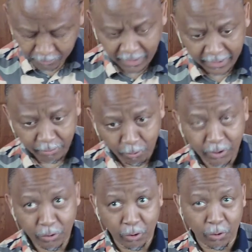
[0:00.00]
And when
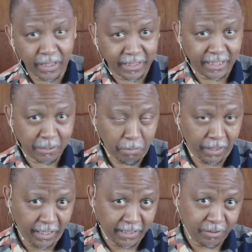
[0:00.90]
you look at these
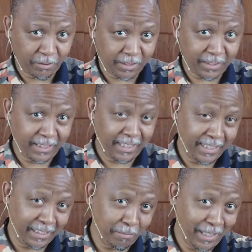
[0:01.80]
pairs, you see that
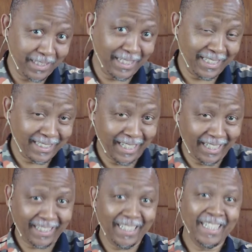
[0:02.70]
he's basically
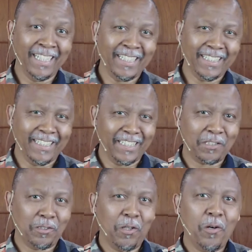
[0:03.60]
saying there is
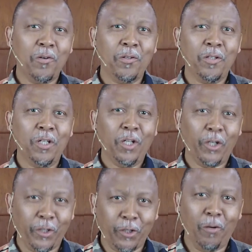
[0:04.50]
no
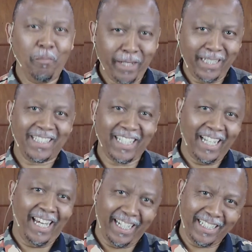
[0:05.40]
man's
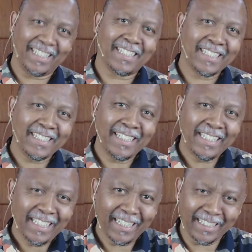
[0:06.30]
land
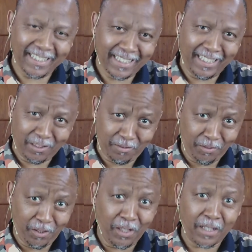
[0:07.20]
in the things of
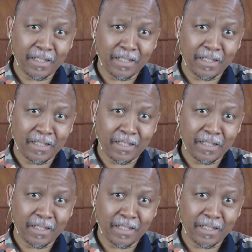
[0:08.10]
God.